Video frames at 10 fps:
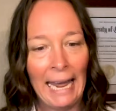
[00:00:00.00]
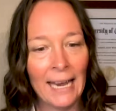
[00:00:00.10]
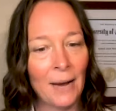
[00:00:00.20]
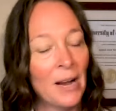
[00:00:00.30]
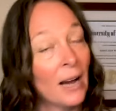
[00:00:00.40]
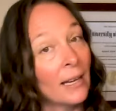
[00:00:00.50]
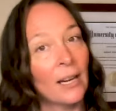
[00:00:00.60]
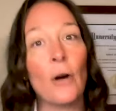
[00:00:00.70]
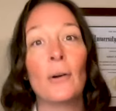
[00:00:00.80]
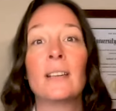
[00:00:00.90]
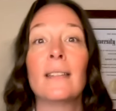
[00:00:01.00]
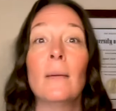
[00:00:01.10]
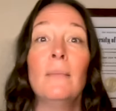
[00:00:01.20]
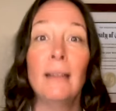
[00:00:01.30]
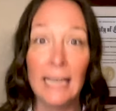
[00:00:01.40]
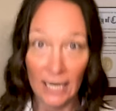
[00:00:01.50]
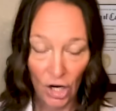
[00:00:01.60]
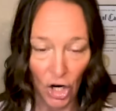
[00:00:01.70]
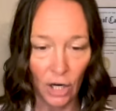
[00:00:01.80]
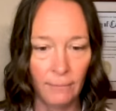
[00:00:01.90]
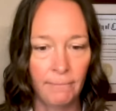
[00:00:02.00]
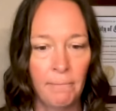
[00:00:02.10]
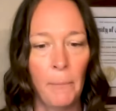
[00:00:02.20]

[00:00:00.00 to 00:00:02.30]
And I'm not going to go into them here,